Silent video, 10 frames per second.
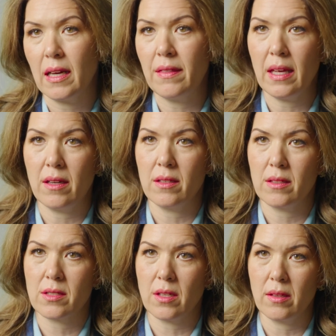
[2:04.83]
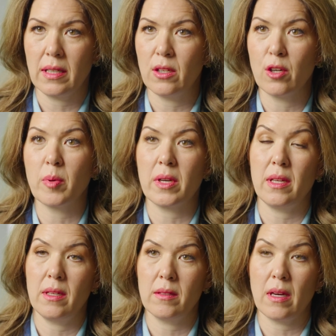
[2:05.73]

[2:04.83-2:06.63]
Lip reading: and then certainly nobody,